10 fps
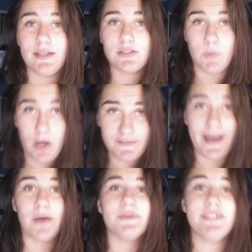12
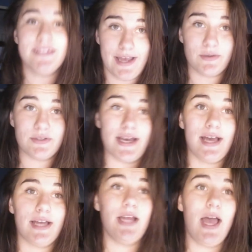hours staying with
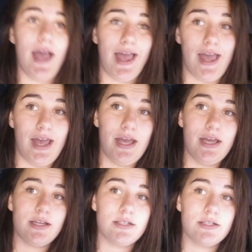dad,
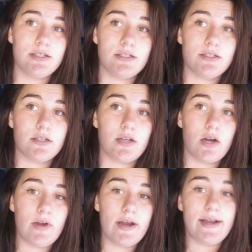and
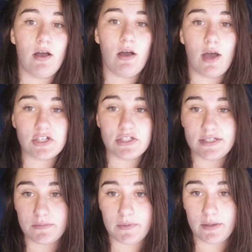right now I just
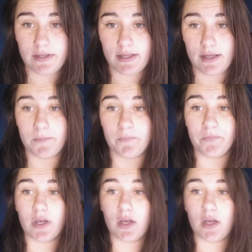need to be with him